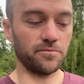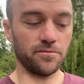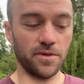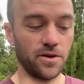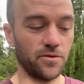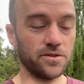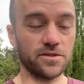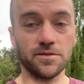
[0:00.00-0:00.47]

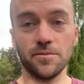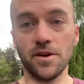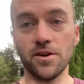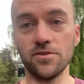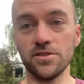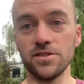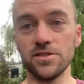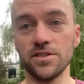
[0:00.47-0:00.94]
might want some
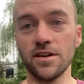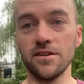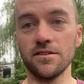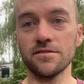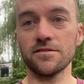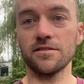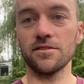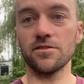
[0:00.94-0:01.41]
energy
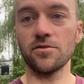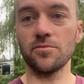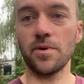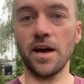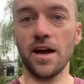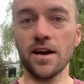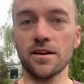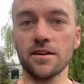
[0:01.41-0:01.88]
gels in your
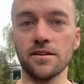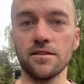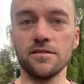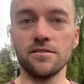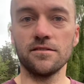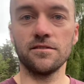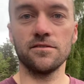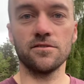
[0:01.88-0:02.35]
pack,
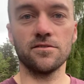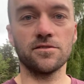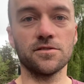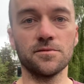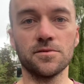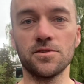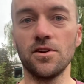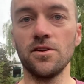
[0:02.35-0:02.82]
or
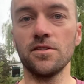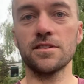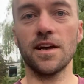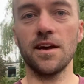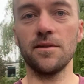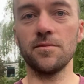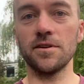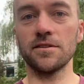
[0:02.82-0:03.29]
some salt
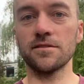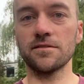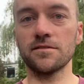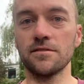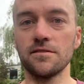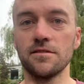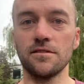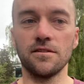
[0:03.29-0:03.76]
tablets,
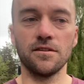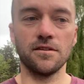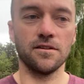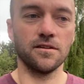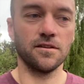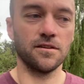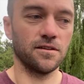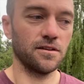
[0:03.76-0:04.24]

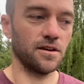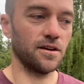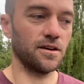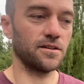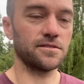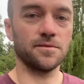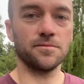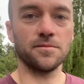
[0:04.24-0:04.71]

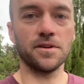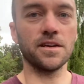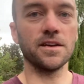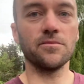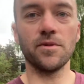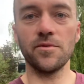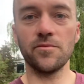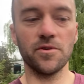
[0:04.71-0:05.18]
something to
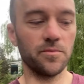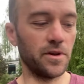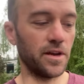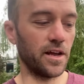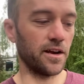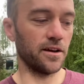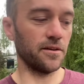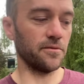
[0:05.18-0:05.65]
eat, maybe a
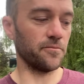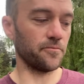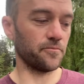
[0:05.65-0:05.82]
banana.